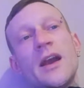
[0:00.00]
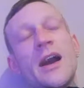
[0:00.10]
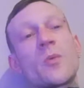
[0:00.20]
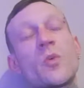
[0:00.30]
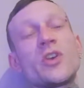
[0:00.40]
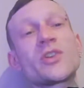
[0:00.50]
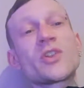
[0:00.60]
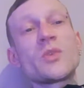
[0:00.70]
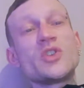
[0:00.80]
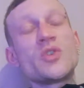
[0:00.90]
And then what you can
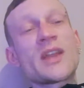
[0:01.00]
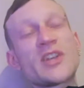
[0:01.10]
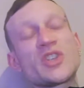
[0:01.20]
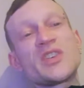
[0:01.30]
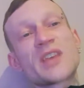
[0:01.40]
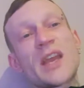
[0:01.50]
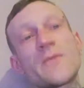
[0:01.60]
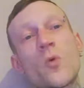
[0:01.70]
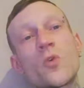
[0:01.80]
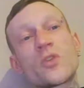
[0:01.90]
do is you can actually
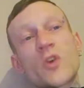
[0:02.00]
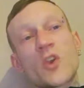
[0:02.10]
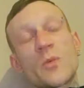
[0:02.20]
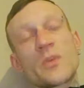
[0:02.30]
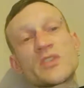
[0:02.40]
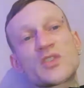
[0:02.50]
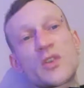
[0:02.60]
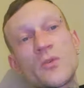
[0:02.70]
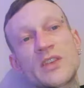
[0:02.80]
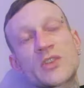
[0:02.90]
save all your documents
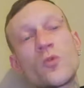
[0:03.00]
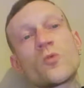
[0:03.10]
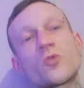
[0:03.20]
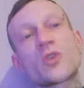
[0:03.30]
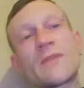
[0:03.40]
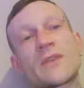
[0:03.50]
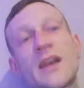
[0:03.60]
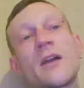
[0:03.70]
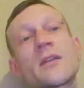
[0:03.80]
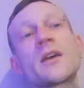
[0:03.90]
to this Google Drive
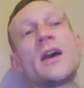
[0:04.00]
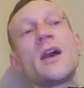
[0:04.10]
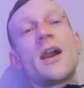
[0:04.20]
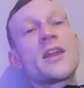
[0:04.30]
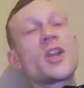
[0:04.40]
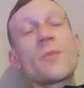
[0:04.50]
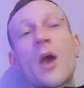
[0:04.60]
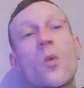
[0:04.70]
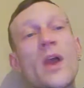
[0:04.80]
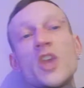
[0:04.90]
account, and then no
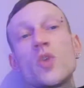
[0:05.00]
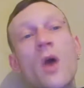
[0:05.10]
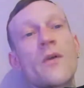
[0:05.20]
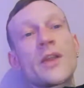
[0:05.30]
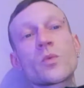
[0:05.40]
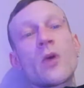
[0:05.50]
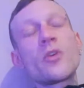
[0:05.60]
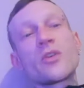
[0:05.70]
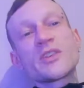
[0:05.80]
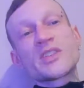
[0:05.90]
matter where you are in the
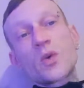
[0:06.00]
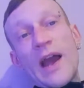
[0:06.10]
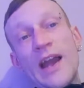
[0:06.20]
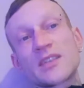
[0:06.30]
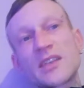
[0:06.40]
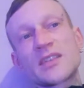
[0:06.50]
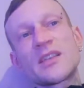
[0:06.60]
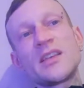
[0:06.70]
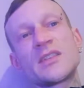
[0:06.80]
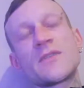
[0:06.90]
world, you can still access
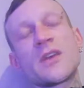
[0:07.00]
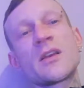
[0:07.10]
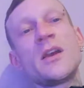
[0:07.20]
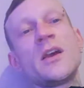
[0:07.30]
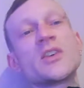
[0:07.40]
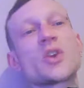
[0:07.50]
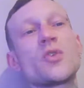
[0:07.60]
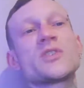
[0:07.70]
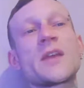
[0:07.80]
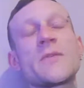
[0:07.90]
this thing.
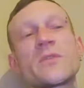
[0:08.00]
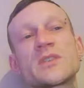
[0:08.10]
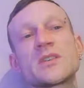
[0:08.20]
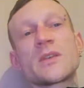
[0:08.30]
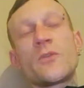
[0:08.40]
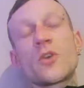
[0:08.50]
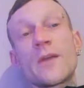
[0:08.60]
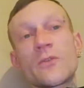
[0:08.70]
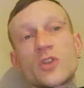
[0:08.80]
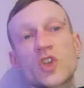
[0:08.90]
So say for instance, if you're
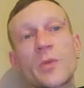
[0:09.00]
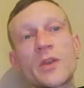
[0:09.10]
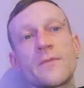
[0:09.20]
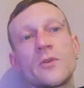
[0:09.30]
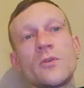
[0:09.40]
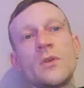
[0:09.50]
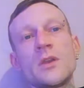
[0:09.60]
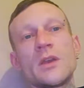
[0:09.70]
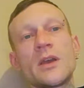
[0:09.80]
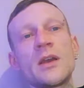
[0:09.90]
going for a job interview,
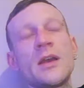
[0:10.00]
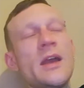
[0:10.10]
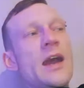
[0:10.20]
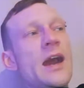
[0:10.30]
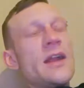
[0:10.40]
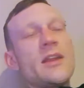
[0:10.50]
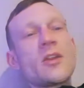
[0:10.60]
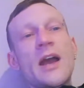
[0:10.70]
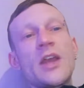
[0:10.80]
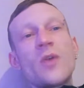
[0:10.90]
yeah, and then
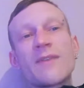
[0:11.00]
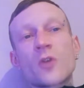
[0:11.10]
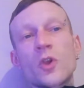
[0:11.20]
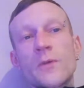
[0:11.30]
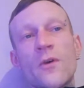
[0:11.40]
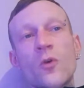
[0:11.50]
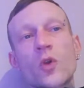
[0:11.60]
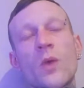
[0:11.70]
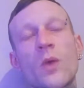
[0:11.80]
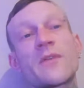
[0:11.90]
like you haven't got your folder
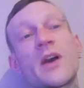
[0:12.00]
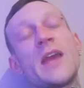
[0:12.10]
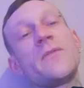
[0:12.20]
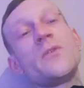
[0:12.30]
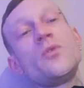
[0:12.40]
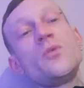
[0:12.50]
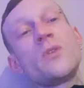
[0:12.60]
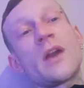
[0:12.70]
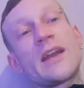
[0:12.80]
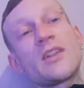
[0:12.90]
or whatever, if you
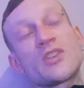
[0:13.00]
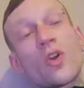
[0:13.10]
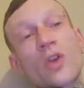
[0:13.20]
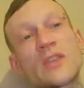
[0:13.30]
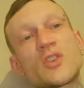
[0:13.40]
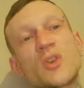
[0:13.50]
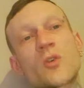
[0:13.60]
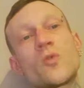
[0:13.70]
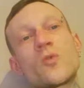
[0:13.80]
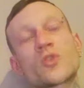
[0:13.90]
like log into your
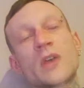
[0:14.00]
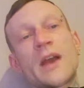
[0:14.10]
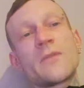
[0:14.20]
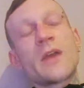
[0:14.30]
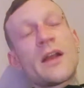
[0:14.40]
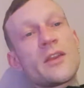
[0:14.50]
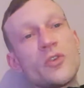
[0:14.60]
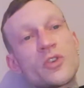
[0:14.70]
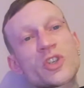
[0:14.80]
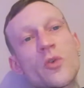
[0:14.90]
Google Drive and then
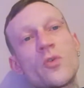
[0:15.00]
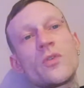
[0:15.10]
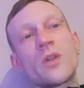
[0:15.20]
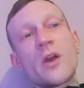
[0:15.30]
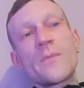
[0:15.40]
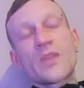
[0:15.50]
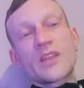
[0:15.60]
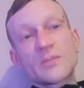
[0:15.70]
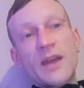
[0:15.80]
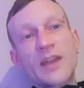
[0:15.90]
you show
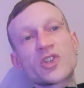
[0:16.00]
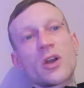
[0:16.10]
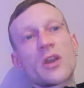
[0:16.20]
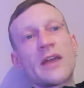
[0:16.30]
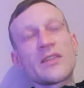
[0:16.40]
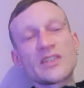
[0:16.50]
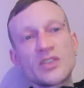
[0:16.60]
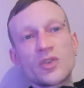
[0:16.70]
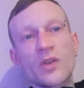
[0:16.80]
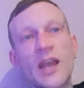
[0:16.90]
this manager like this
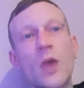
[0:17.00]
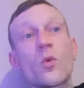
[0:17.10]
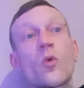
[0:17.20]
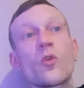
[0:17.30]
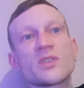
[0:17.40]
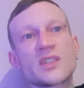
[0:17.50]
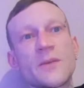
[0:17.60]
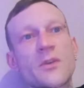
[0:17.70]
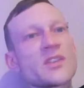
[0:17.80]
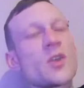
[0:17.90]
is your account with all your
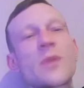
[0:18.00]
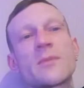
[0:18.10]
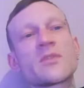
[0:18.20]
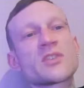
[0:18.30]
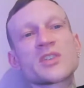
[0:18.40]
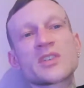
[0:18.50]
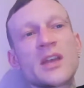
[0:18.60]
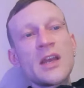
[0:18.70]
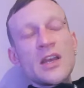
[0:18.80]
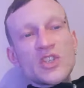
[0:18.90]
certificates, they'll be able to just
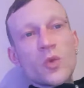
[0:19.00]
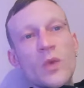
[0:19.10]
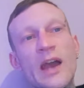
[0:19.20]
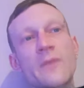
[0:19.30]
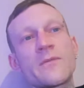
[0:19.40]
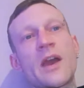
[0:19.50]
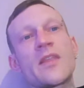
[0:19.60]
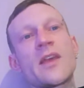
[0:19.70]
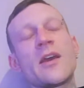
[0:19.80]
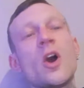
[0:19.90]
sort it out via
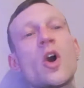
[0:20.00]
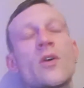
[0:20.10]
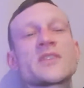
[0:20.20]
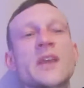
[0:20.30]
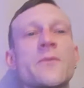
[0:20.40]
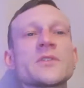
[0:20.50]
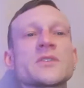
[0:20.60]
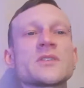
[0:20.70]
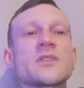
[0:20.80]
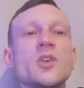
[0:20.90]
there. Or if say for
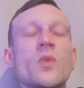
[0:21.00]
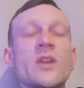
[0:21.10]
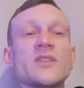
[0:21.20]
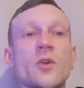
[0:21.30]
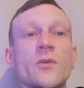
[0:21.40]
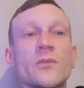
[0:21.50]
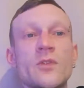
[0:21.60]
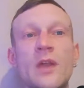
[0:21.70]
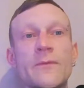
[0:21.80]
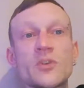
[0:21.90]
instance that you wanted to go
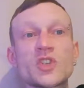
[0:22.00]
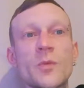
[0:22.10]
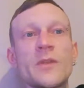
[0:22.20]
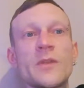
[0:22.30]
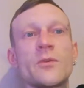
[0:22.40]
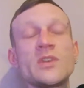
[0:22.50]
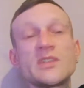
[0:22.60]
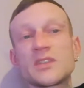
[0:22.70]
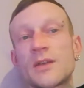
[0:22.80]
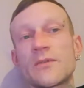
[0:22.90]
like for a job interview,
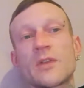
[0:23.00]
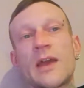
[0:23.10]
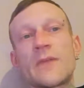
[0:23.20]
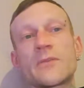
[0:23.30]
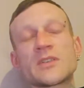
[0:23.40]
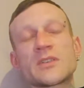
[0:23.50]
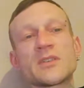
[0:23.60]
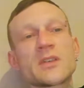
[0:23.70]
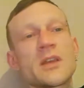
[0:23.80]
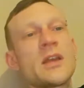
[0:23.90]
this is another like for
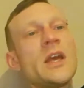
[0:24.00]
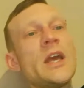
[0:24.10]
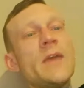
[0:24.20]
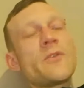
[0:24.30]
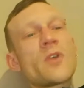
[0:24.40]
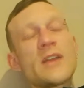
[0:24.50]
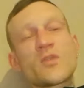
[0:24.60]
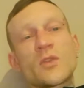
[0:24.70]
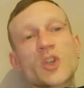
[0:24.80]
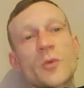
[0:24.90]
instance, yeah, if you're going
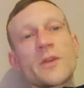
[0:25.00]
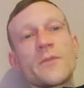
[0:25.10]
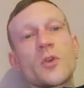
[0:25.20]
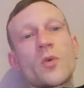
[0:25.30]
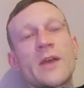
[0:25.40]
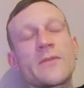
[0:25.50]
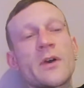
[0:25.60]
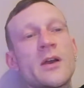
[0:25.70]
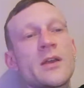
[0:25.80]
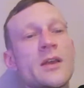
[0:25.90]
to a job interview or
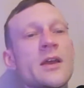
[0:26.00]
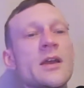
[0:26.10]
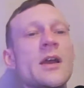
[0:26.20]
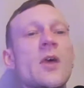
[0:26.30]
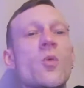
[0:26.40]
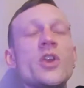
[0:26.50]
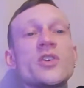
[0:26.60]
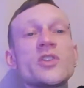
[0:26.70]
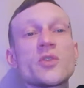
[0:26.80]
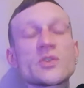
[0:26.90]
whatever, yeah, what you
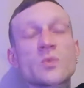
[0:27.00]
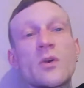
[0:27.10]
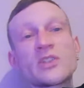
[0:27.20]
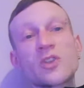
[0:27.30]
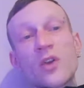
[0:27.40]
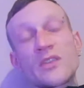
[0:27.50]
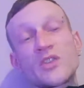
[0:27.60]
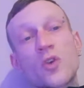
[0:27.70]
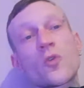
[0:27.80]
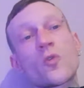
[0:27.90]
can do as well is log
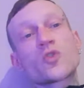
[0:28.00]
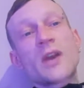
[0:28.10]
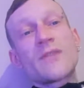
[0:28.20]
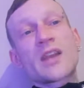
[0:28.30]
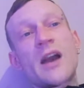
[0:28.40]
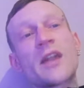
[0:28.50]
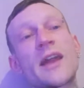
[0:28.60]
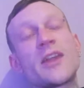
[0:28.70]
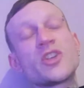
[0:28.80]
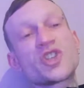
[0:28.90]
into your Google Drive account
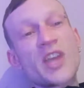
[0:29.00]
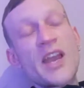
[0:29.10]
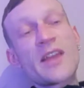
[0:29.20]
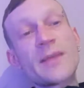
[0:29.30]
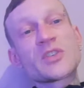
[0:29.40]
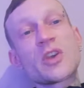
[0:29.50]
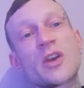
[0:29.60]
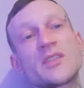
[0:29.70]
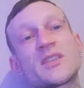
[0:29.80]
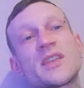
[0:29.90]
and then share them
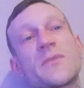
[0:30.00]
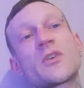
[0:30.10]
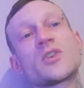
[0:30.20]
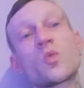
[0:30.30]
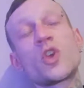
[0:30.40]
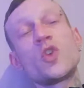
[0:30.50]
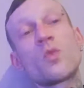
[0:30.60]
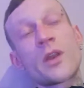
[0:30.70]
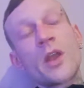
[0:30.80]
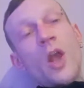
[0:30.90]
certain certificates, what you
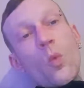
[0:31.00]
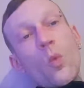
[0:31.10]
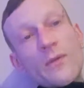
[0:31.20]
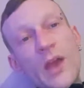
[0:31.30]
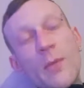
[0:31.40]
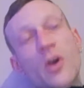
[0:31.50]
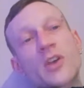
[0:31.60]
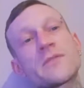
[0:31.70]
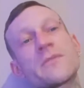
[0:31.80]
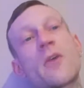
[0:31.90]
want with that
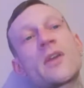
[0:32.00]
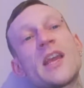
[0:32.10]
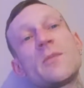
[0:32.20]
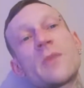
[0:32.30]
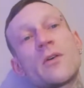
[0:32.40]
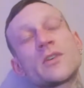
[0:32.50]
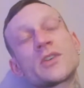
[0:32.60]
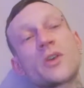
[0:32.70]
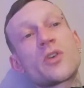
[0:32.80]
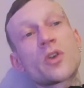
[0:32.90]
person via an email.
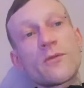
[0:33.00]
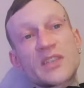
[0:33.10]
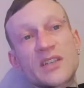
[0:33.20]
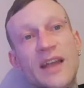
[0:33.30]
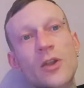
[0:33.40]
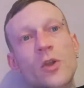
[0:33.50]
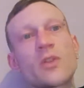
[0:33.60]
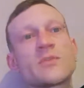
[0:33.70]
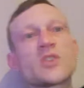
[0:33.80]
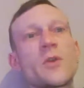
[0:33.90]
So you can obviously download
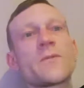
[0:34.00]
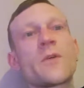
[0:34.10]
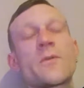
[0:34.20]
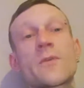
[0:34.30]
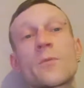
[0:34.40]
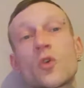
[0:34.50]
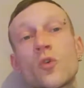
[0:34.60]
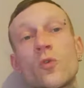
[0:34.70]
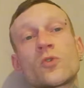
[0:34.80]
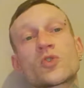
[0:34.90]
them to your phone from your
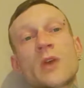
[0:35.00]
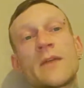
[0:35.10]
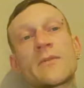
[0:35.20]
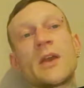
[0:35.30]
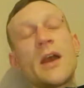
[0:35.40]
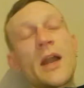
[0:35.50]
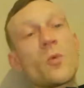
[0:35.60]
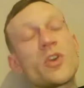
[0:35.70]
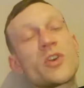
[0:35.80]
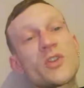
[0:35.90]
Google Drive. And then
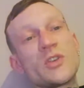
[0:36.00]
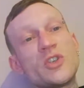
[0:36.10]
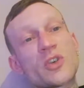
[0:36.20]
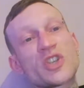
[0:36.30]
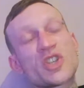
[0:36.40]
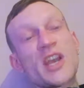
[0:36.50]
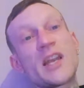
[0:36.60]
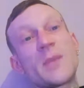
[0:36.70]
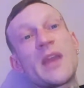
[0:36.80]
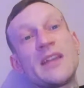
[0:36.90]
what you can do is you can share
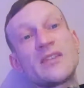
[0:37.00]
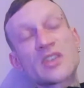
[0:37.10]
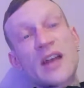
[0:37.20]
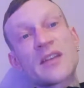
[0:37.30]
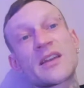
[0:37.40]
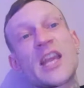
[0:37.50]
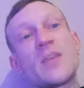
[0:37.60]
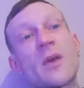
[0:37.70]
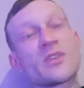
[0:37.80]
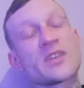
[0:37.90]
them inside an
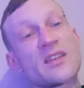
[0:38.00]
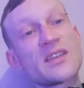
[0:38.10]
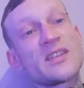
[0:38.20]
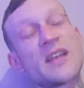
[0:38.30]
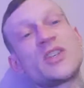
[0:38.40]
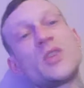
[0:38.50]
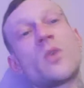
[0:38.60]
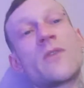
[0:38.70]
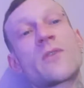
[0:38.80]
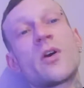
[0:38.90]
email and say, this is actually
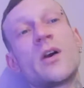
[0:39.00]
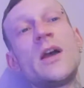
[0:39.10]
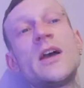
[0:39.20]
what I've got.